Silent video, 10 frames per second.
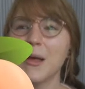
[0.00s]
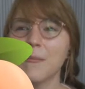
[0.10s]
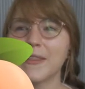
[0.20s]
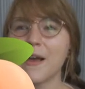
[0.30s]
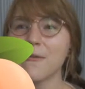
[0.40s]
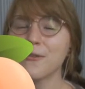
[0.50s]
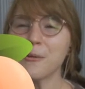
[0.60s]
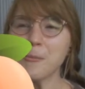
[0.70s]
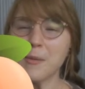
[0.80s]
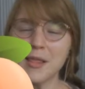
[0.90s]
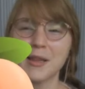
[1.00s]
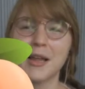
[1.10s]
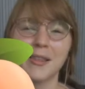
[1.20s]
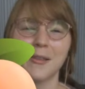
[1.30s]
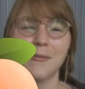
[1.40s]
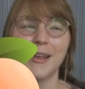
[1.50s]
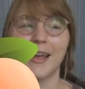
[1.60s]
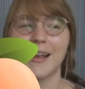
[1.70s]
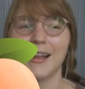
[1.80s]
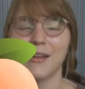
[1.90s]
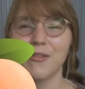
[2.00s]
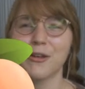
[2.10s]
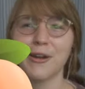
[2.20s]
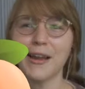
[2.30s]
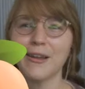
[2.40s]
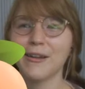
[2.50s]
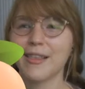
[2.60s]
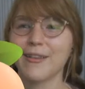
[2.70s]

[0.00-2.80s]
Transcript: But that film means a lot to me, and I love the director,